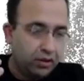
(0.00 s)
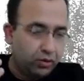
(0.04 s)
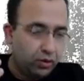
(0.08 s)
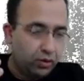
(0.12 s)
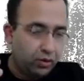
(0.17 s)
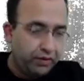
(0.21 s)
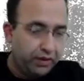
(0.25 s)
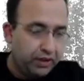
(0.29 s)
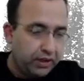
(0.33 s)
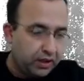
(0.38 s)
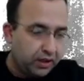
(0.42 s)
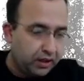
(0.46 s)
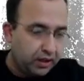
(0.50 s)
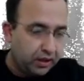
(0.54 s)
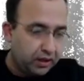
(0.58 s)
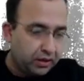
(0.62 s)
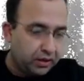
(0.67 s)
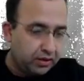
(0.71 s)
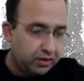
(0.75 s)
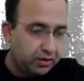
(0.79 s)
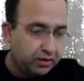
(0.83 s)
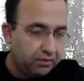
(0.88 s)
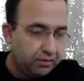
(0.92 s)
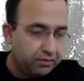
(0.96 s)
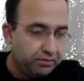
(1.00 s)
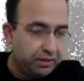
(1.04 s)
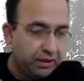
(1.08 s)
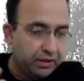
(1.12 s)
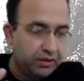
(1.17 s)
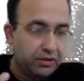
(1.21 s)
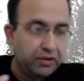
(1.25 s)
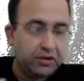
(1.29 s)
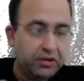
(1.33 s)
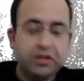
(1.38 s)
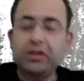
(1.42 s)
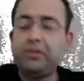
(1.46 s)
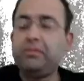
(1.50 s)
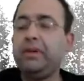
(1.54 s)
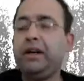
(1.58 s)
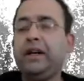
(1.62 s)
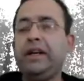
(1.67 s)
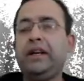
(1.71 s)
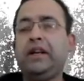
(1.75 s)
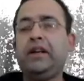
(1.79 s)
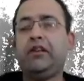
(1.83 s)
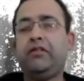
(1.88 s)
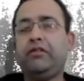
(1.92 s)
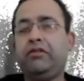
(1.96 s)
COVID uh, pathology P
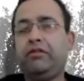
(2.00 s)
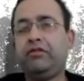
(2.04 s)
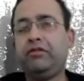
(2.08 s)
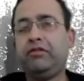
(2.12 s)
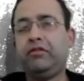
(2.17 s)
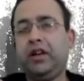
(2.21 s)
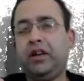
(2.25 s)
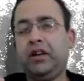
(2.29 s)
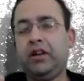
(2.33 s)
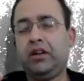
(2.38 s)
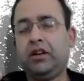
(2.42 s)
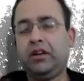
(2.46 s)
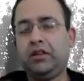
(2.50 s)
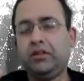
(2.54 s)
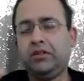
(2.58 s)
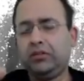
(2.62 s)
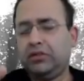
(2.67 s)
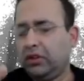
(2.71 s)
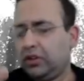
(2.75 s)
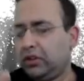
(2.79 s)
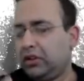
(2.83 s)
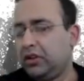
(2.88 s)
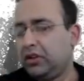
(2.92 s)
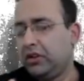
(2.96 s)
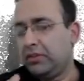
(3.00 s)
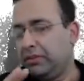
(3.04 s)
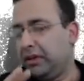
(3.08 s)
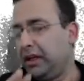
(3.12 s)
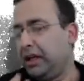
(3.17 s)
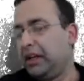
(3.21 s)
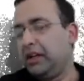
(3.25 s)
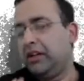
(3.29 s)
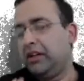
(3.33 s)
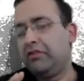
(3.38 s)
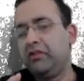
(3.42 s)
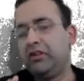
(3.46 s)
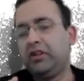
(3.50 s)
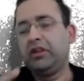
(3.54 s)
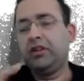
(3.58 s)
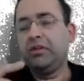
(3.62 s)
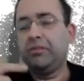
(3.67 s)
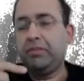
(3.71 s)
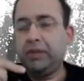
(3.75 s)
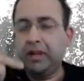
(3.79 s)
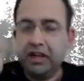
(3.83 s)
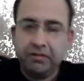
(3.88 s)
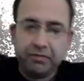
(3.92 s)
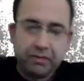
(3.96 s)
D F, uh, not the P D F, not the
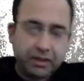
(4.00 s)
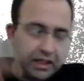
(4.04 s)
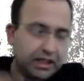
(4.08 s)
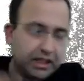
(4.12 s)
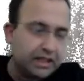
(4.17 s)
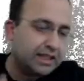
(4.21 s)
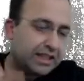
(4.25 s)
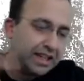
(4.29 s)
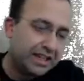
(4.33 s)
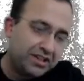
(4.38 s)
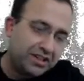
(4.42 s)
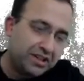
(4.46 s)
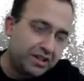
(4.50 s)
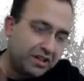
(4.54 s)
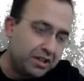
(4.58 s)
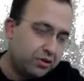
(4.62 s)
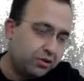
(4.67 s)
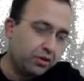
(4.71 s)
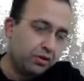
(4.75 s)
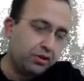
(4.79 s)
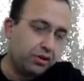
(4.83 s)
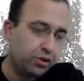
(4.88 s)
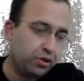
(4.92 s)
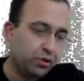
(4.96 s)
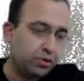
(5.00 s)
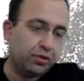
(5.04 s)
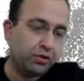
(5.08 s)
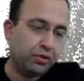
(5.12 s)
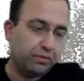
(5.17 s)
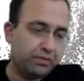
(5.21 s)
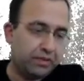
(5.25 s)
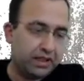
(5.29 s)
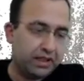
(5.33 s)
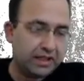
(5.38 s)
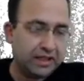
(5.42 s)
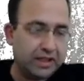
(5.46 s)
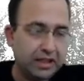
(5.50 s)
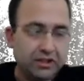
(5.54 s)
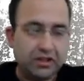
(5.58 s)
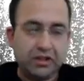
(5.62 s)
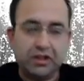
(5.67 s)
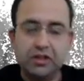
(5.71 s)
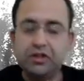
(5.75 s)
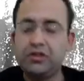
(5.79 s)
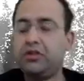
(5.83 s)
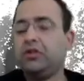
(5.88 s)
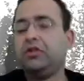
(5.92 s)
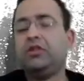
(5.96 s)
P D F, but the session is on YouTube. The
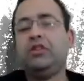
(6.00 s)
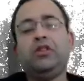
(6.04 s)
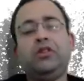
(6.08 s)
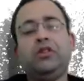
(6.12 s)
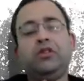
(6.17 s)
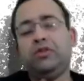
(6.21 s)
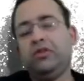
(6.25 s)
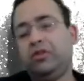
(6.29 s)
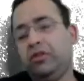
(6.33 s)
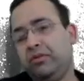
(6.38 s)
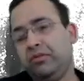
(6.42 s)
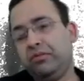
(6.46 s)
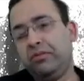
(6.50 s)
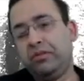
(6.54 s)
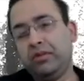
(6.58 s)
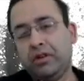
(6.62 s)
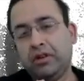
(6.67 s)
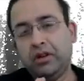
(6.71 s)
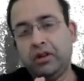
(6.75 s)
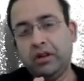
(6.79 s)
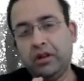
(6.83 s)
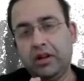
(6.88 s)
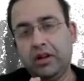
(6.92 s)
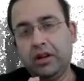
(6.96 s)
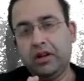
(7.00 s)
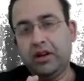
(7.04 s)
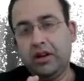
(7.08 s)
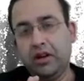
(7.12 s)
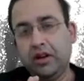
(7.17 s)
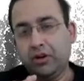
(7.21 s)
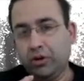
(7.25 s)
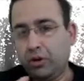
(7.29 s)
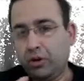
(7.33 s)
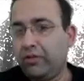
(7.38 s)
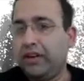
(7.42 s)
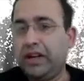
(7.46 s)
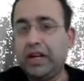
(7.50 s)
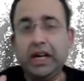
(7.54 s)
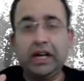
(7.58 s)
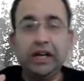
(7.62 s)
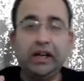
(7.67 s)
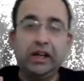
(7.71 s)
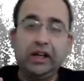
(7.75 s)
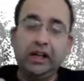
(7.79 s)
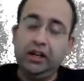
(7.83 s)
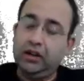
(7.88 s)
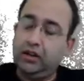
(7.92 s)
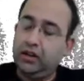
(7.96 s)
session is on YouTube. COVID
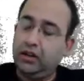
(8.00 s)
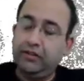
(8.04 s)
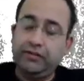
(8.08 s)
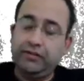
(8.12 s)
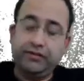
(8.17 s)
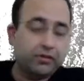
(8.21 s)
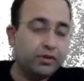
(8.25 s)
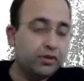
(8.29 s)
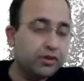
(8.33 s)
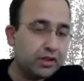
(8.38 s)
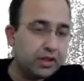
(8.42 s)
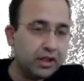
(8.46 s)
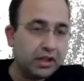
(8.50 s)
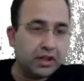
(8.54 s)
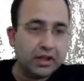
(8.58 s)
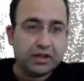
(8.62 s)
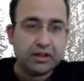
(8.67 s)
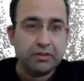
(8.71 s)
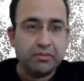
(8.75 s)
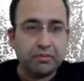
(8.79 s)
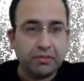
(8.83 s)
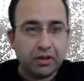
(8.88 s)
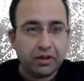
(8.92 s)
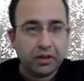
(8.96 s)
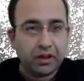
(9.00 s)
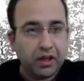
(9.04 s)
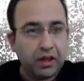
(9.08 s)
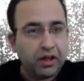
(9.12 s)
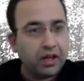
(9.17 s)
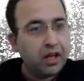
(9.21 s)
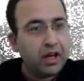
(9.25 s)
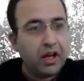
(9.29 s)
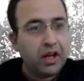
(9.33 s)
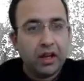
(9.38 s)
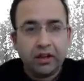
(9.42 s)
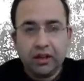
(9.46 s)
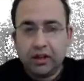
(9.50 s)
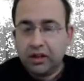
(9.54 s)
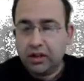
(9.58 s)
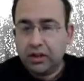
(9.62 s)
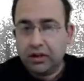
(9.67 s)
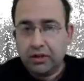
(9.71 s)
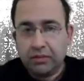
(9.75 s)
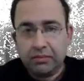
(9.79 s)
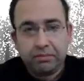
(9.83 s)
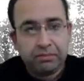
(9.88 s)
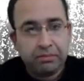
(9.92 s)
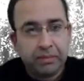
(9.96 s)
nineteen, of course, it is important.
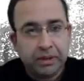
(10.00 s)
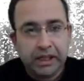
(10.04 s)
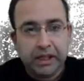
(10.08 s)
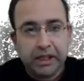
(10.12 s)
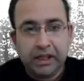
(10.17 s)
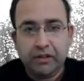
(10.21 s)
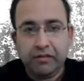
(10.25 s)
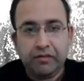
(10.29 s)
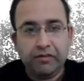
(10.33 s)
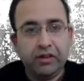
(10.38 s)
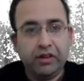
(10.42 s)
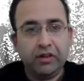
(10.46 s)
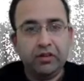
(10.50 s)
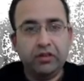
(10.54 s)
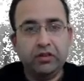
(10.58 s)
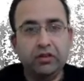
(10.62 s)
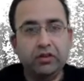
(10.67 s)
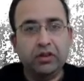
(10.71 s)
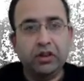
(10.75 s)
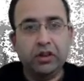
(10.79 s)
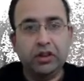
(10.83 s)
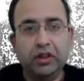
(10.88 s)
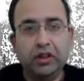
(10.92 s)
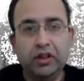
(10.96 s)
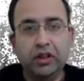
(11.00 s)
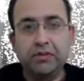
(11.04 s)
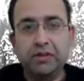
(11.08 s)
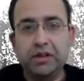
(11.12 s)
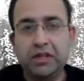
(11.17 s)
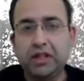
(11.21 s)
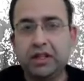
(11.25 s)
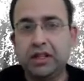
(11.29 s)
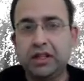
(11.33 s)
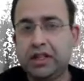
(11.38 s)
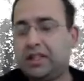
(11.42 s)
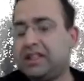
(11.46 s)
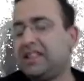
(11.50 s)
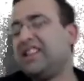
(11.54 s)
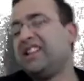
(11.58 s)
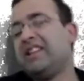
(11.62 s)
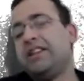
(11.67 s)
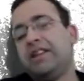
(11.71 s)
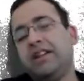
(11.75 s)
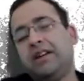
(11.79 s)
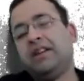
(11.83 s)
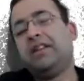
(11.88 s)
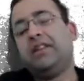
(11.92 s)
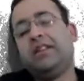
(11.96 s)
The P D F is not there, bache. The
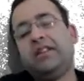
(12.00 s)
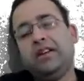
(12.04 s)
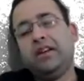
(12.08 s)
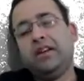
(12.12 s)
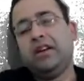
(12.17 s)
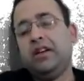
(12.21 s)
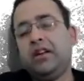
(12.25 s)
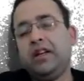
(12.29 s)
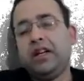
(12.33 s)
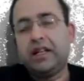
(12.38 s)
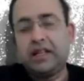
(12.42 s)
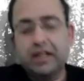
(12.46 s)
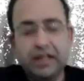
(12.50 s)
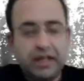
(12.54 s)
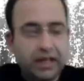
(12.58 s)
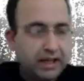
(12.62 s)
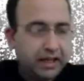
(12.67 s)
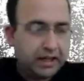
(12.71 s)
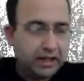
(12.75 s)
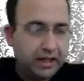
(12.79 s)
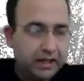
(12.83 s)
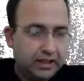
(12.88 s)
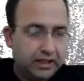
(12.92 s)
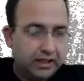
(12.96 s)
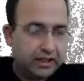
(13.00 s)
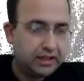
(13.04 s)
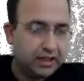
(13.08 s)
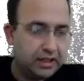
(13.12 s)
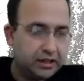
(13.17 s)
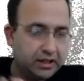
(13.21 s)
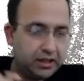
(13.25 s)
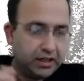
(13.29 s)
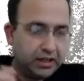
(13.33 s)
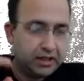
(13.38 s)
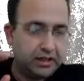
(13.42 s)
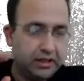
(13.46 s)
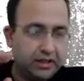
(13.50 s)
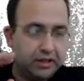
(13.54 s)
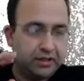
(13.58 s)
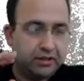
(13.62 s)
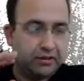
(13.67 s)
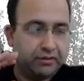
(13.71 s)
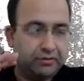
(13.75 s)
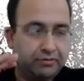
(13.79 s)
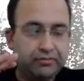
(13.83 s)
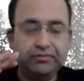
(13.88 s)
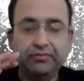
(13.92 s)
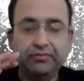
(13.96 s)
session is there. Next, I agree, the session is there.